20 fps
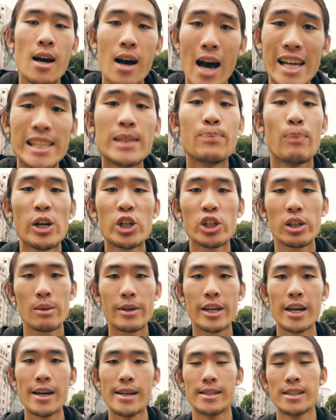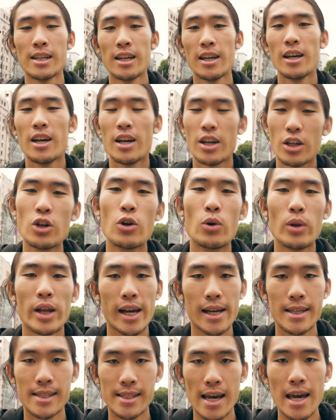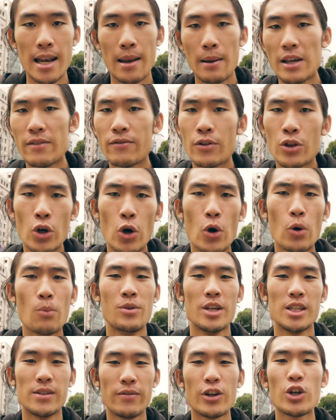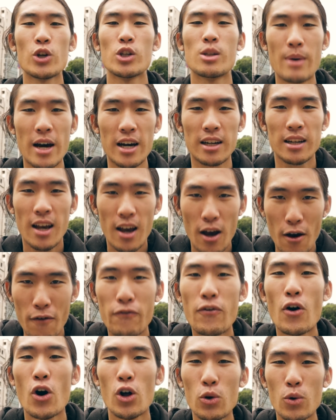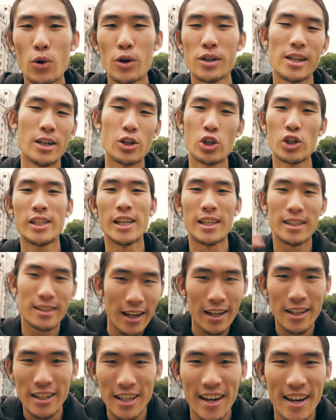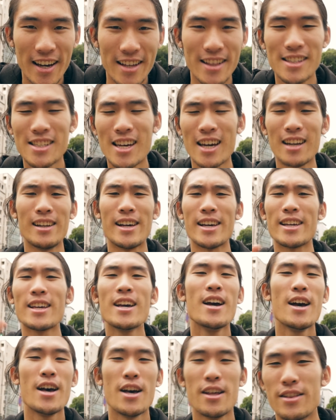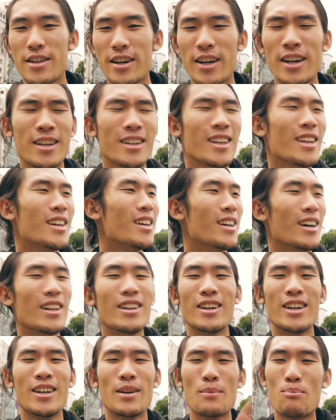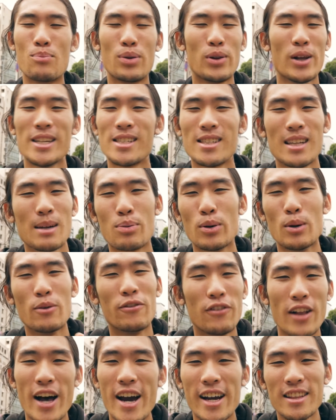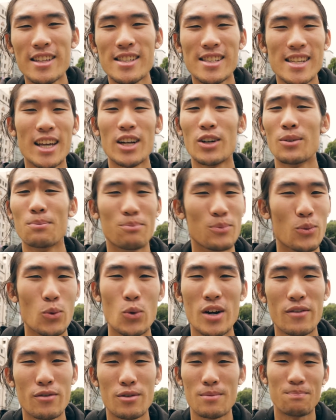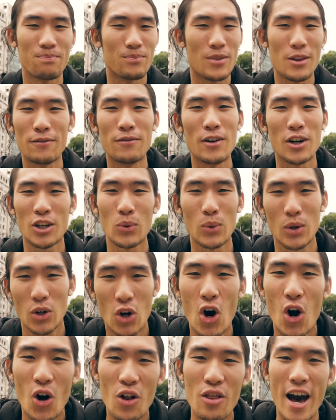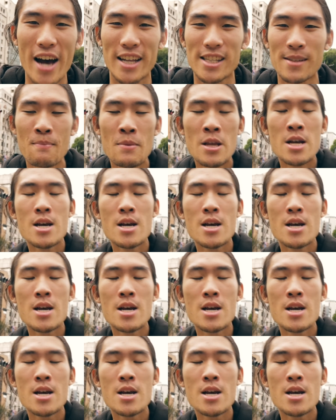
Especially because, you know, like I said, even though this video is about followers and I just hit 10K, and that's kind of like a place to like put a flag in the sand or whatever the fuck you want to call that.